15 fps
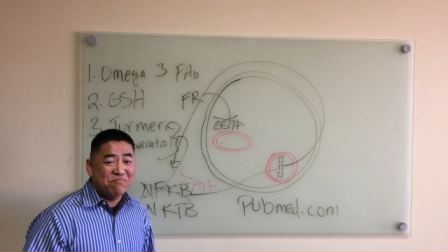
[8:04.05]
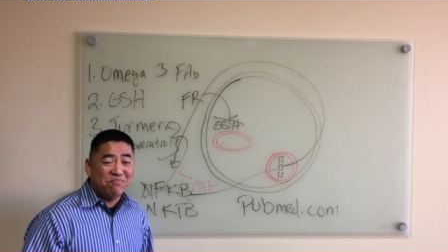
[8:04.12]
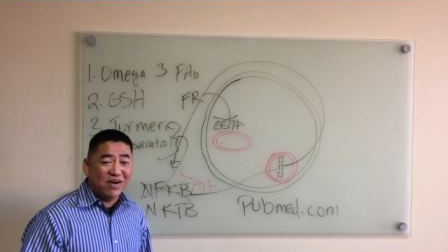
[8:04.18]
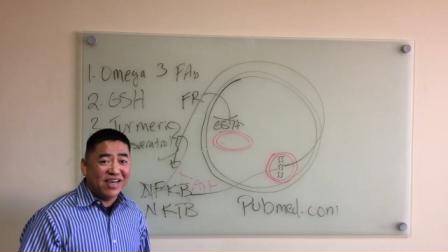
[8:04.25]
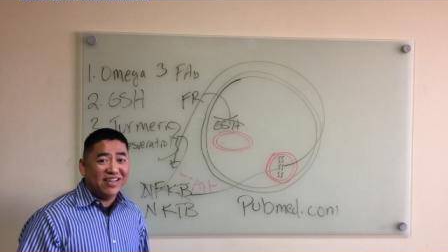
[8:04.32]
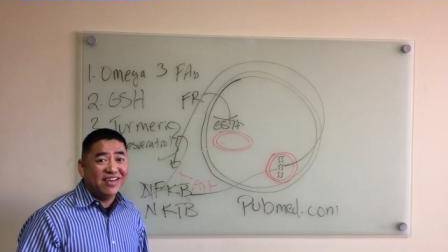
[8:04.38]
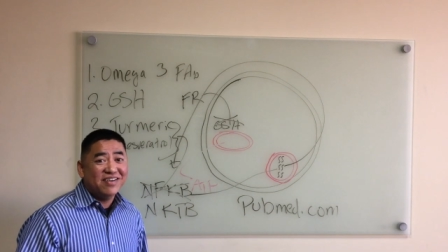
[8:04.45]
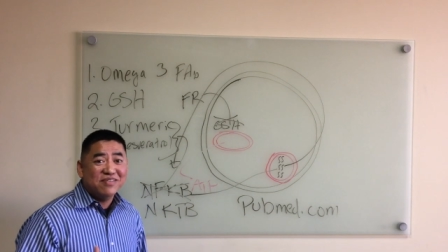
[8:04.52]

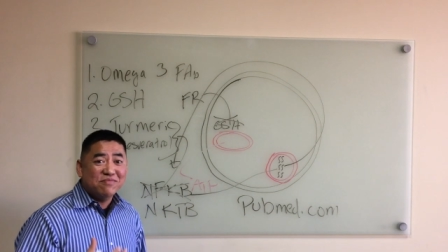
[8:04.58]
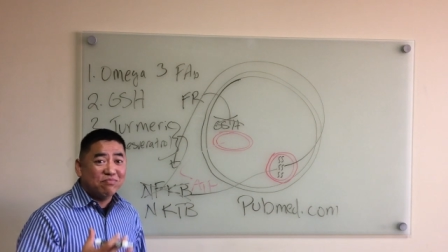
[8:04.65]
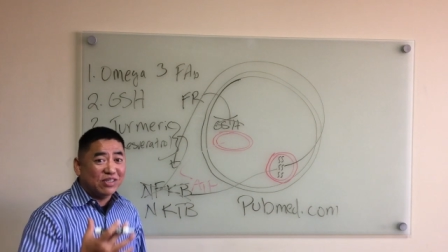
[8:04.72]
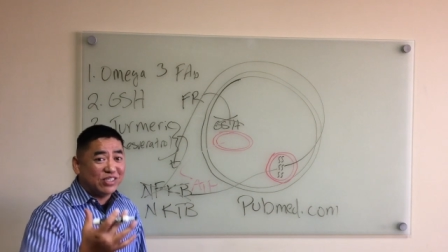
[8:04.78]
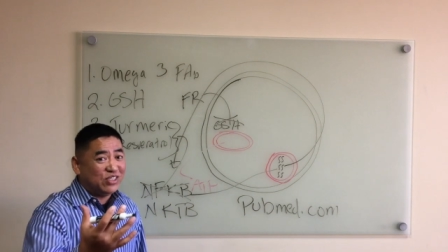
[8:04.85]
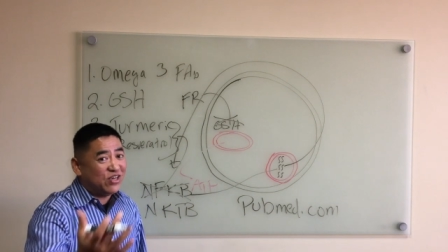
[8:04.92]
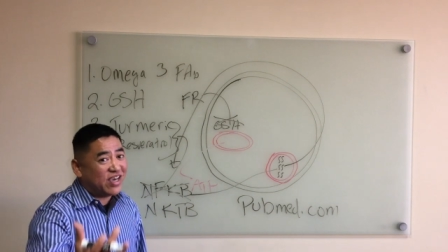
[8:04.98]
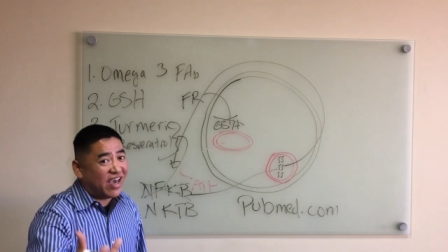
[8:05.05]
But
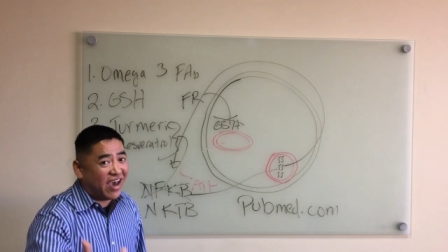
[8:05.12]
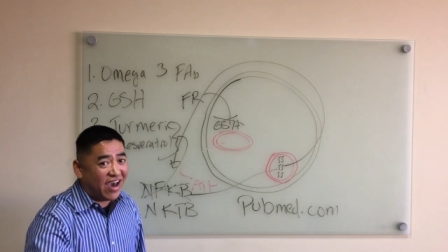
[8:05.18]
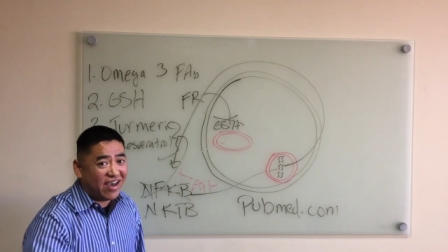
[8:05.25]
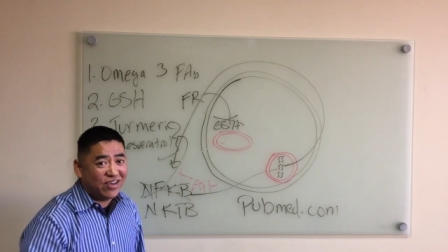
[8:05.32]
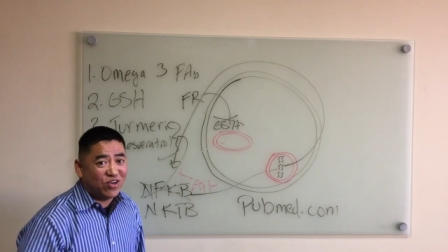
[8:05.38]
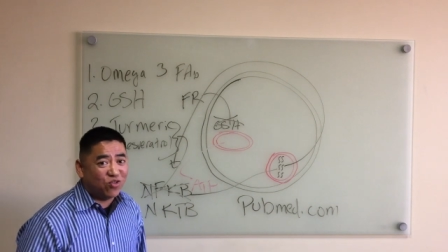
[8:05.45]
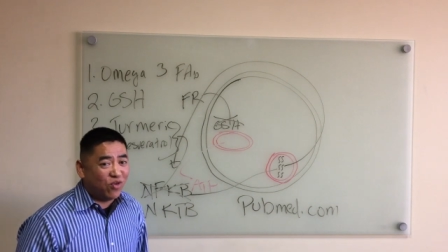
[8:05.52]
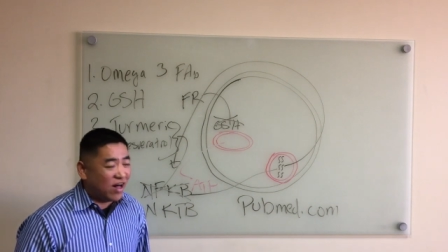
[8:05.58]
you
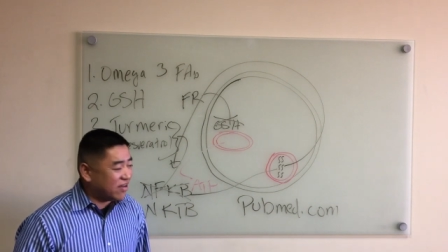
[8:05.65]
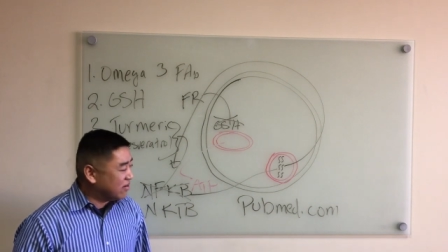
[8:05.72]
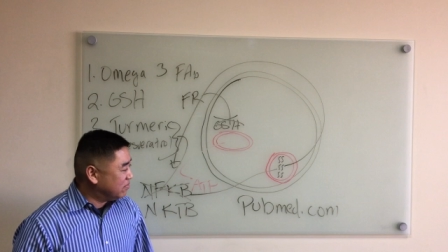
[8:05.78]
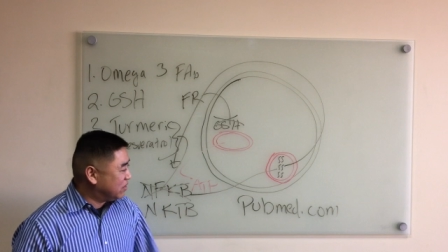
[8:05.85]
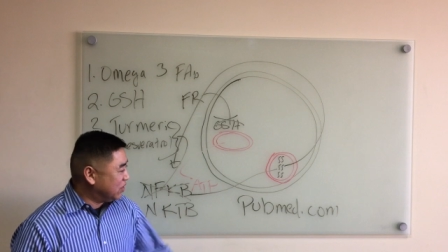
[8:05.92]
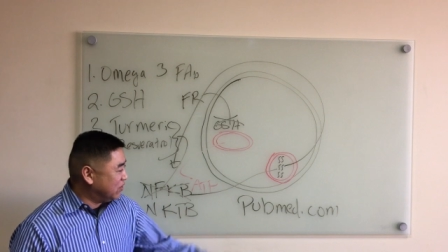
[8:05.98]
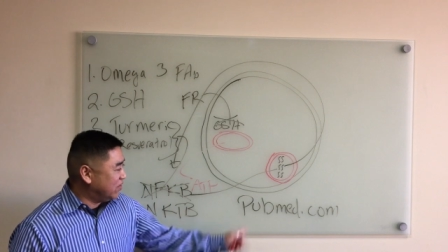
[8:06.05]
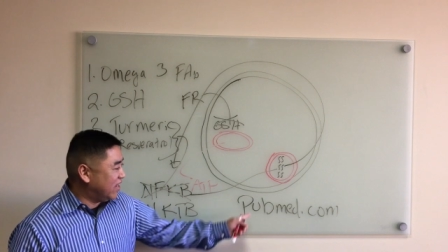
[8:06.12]
can, you're
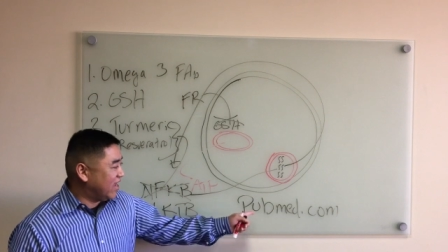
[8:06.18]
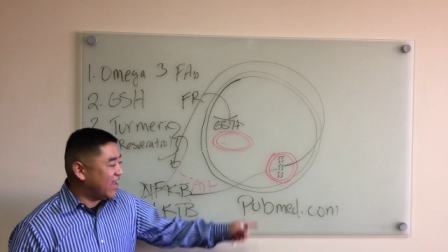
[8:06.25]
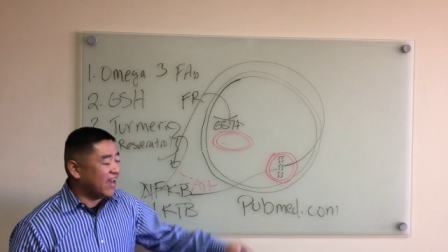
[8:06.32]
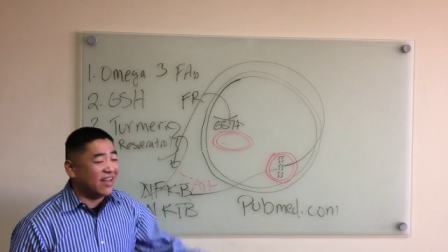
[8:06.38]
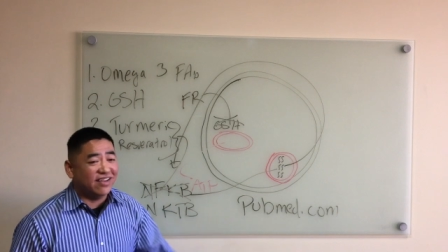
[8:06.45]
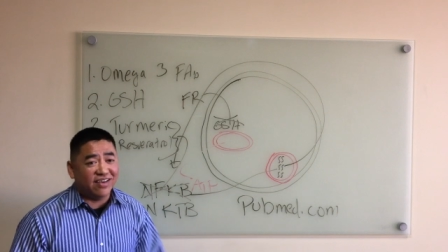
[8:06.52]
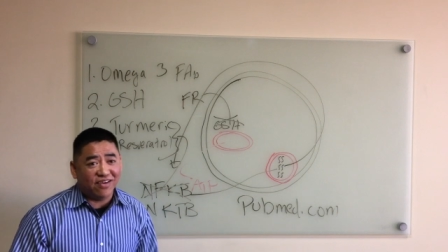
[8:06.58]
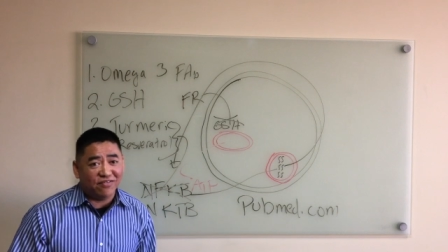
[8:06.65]
welcome to. And
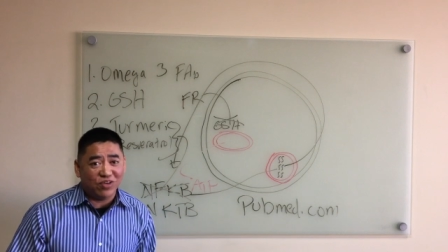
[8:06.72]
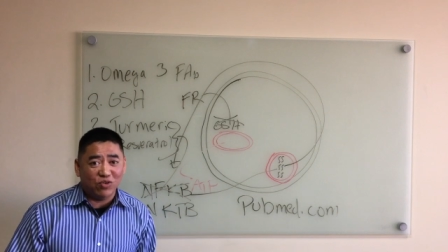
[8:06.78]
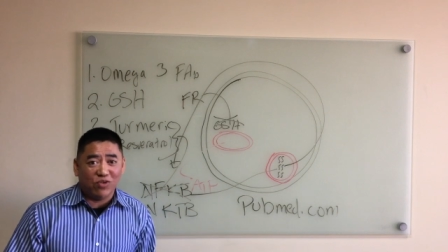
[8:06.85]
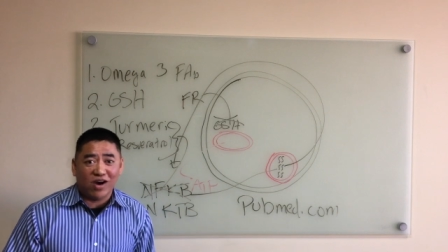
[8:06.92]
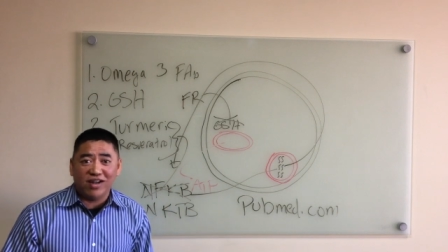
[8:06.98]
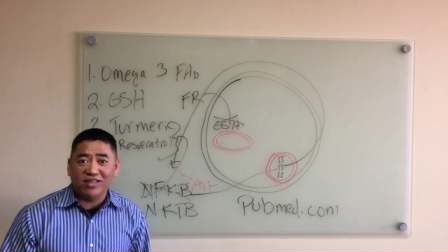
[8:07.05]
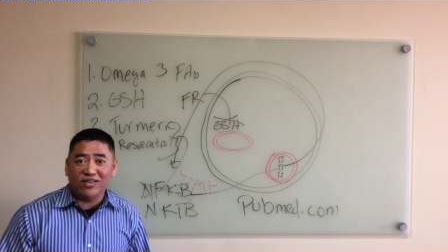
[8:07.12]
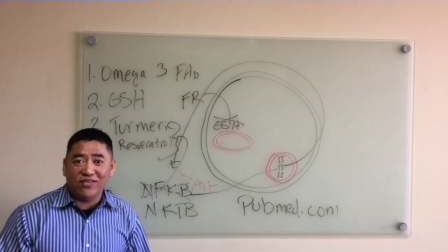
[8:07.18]
again, if you
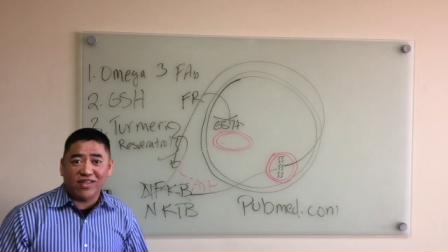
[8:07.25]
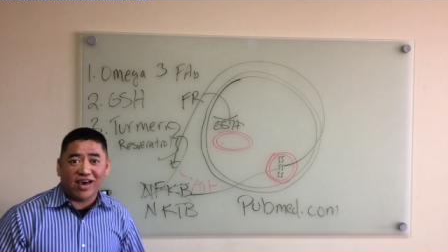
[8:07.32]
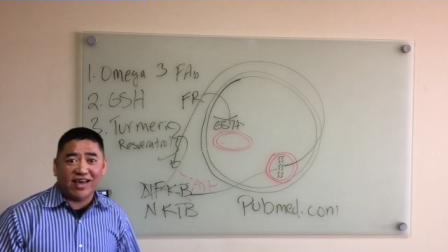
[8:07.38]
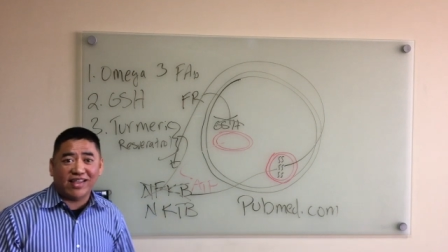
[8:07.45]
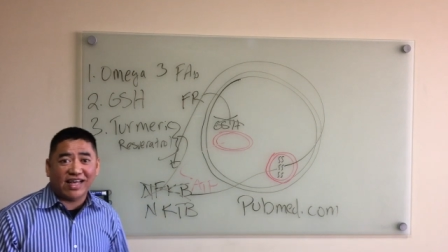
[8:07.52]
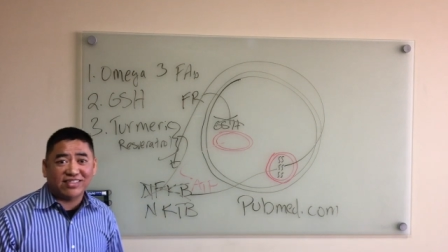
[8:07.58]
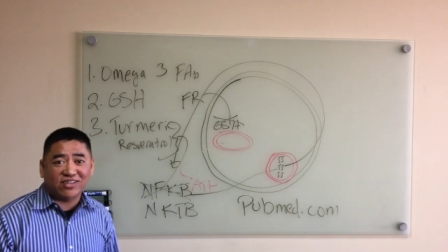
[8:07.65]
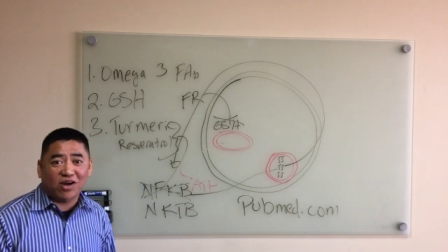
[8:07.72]
want to do
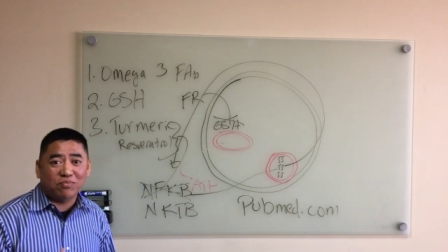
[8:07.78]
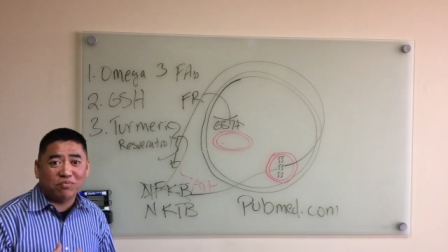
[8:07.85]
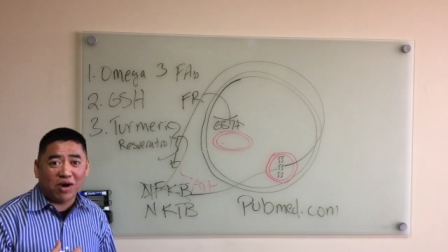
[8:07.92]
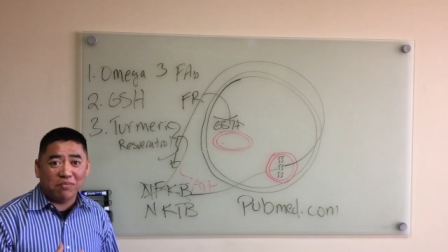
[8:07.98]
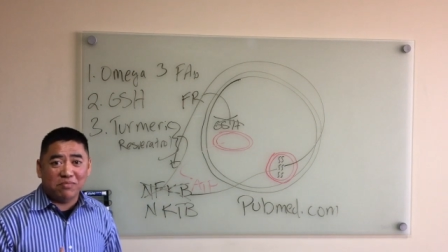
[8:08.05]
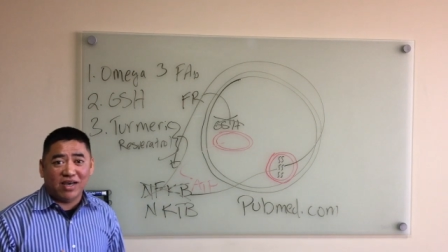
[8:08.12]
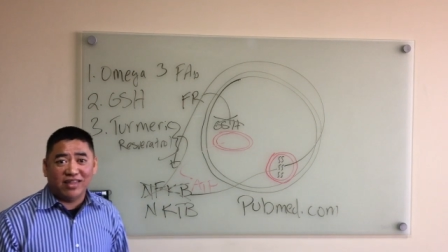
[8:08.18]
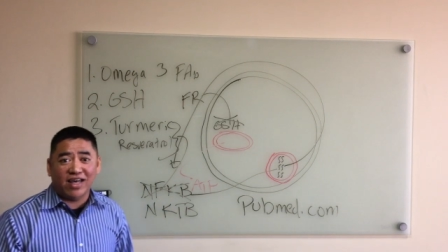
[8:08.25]
that, that's on
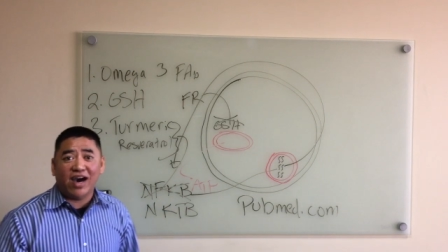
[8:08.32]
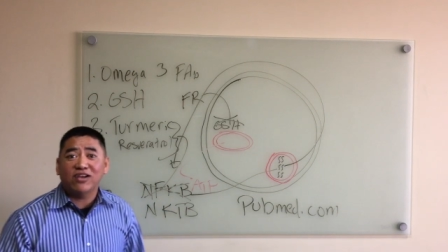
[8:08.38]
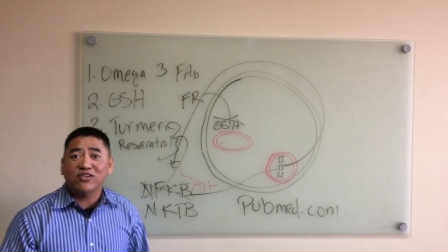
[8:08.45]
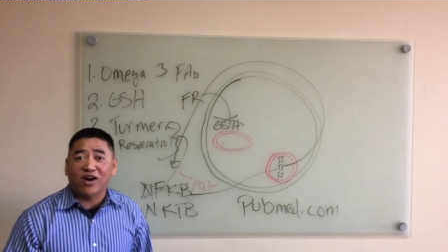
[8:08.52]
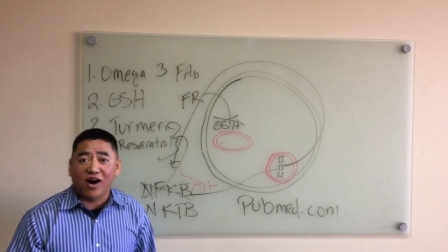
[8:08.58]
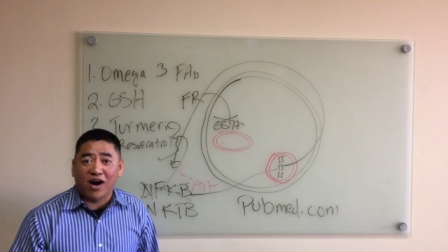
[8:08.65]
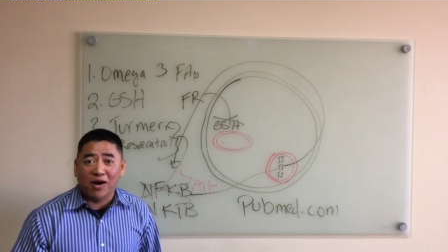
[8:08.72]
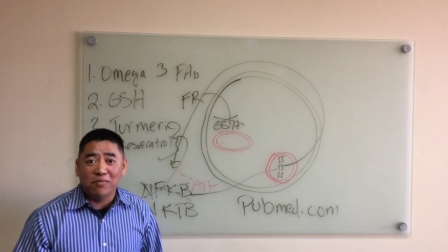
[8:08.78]

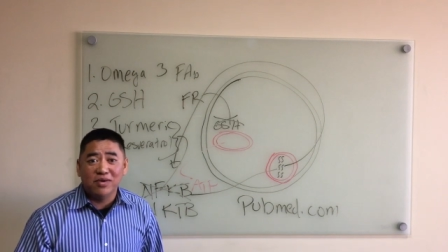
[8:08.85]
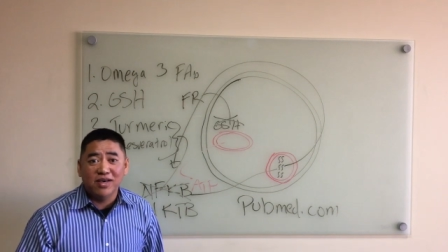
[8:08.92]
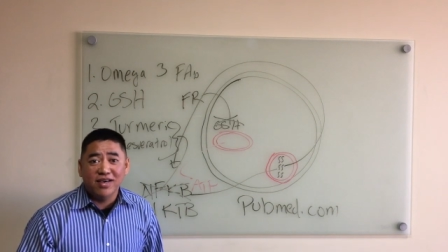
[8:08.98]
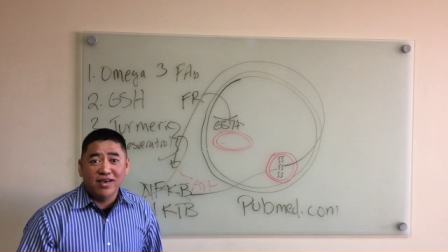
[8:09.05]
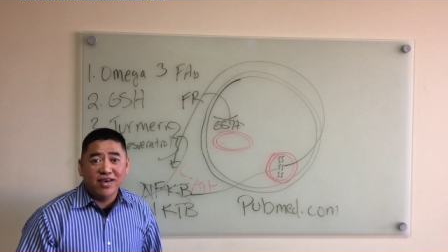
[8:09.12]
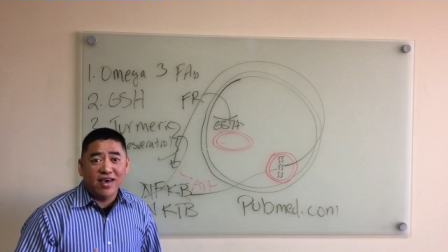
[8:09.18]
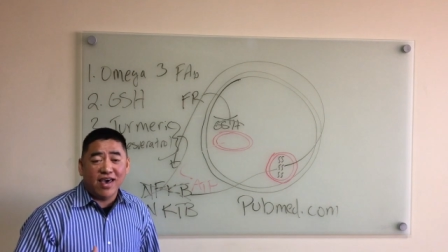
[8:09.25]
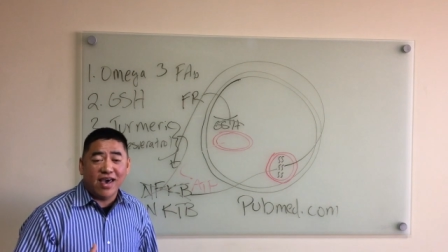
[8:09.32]
PubMed.com,
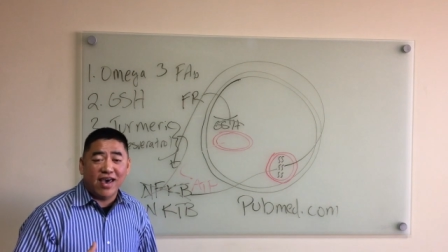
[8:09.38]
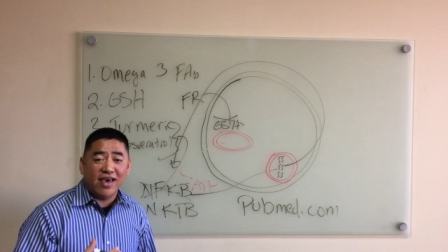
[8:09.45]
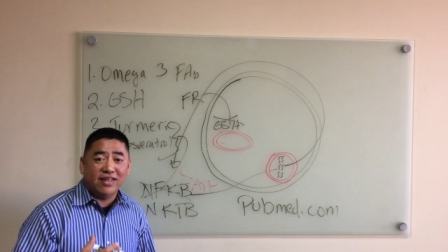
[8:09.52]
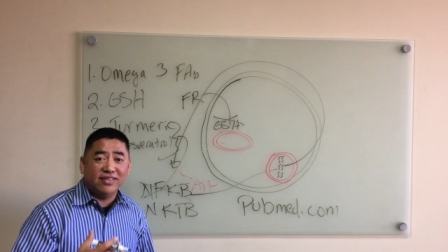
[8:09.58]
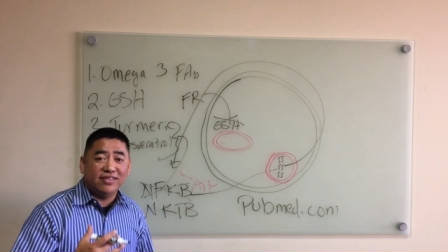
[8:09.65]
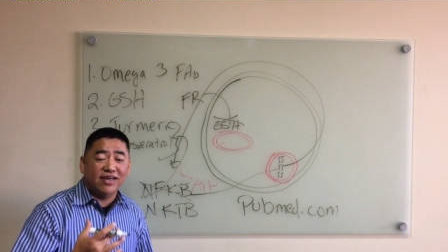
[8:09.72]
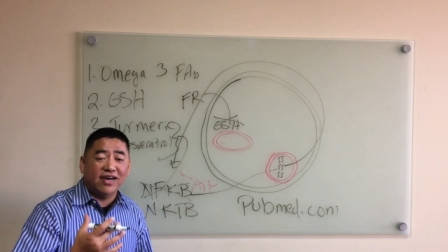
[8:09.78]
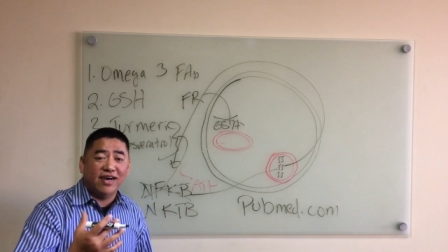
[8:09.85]

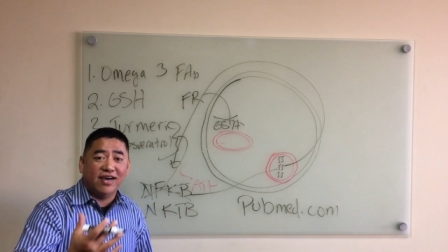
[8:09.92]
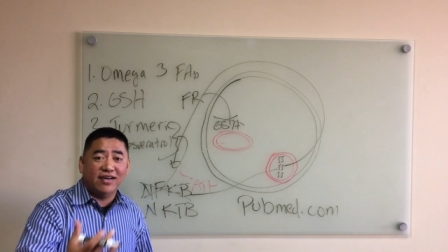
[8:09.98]
and